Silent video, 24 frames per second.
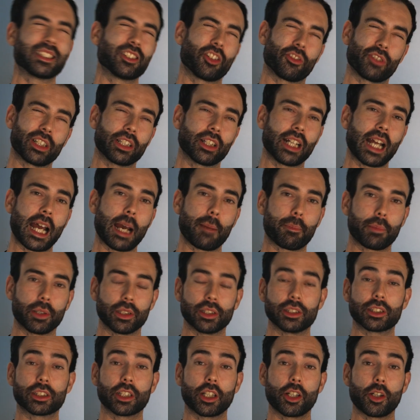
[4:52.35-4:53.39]
It's not really going to
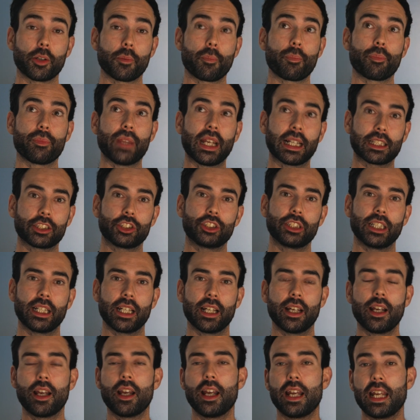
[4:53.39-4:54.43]
happen. So next
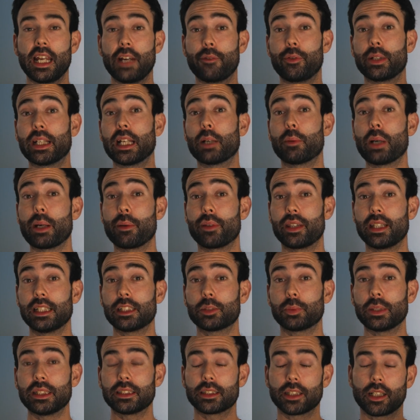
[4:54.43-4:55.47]
year, if we get away with
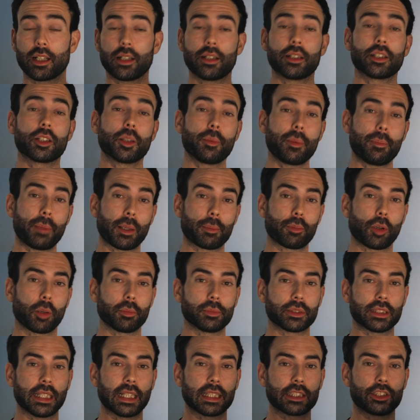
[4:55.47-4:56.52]
this winter, there'll be big
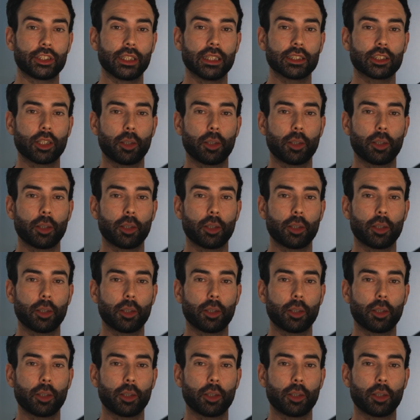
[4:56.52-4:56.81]
problems next year.